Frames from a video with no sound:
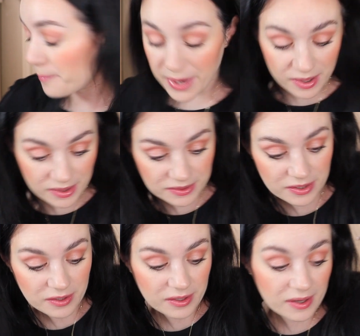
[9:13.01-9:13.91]

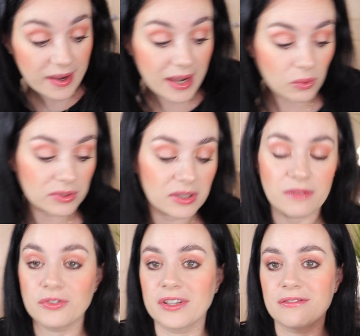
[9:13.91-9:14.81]
But I would
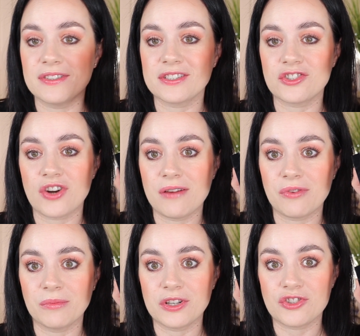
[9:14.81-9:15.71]
love to give this a try
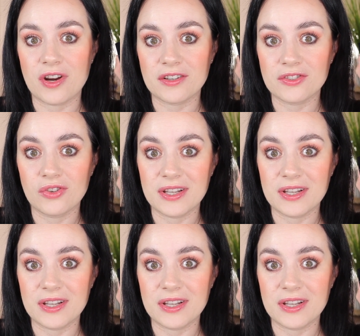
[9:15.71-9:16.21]
from the drugstore.